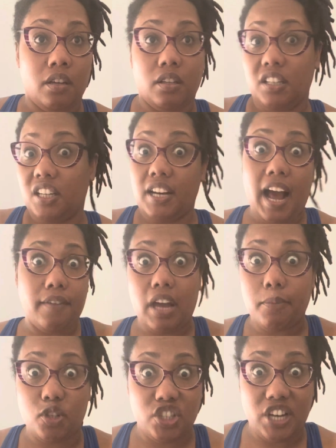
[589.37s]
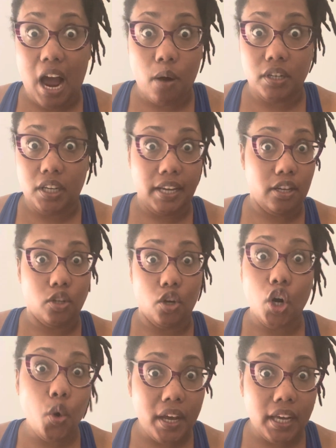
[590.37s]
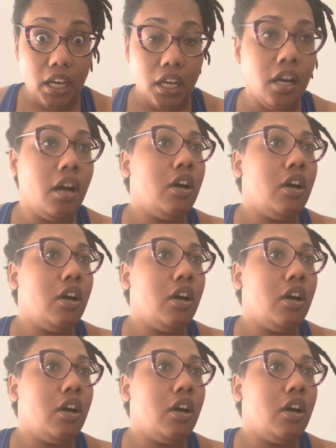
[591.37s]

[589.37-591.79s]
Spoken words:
you didn't have time to shower, you're getting a little quickie,